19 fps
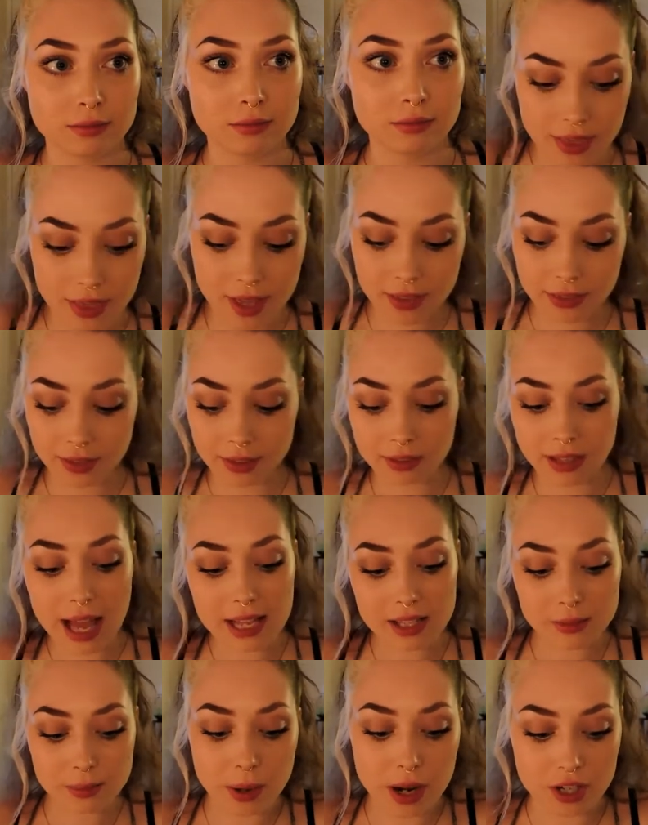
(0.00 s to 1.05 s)
And then the
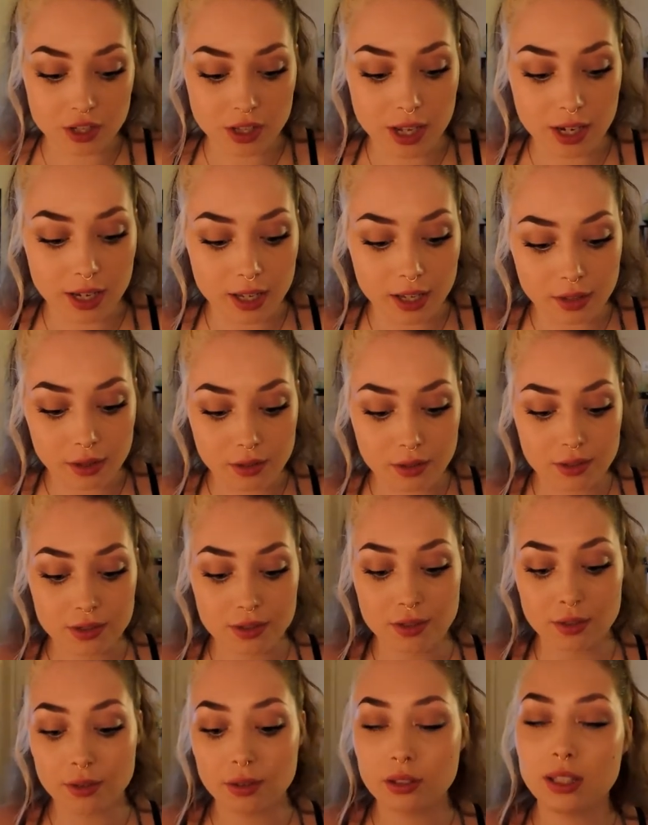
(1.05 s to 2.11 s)
last brush that I
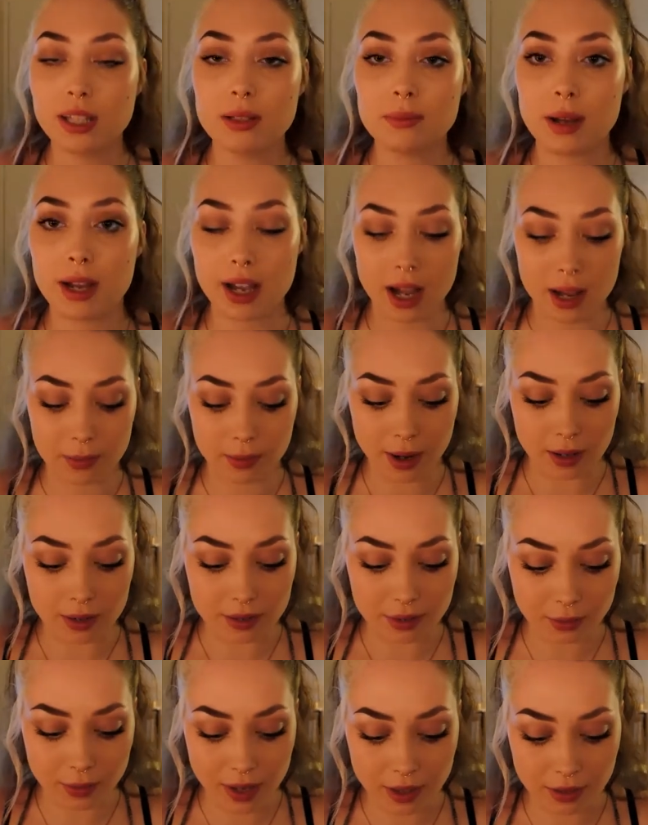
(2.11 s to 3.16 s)
use to clean my
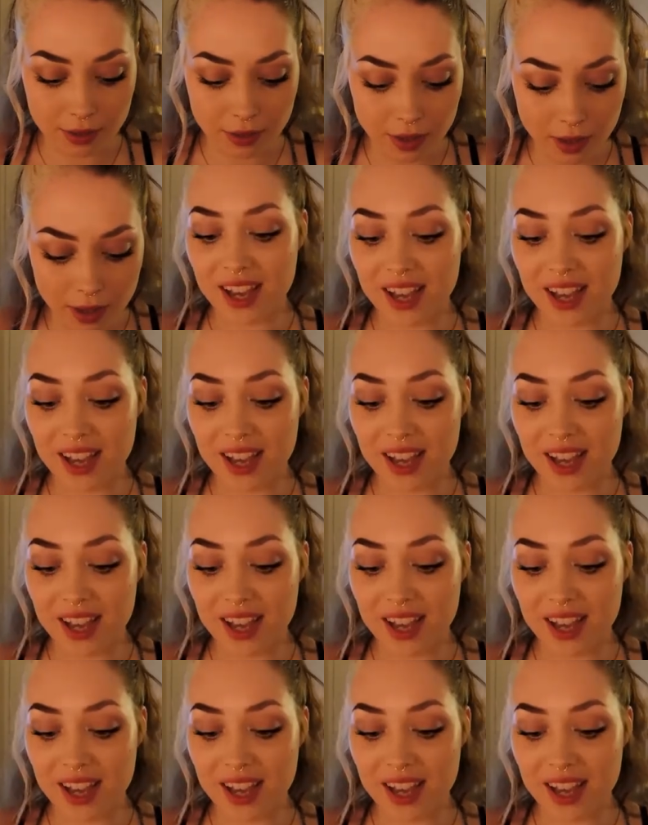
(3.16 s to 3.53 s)
eyebrows with,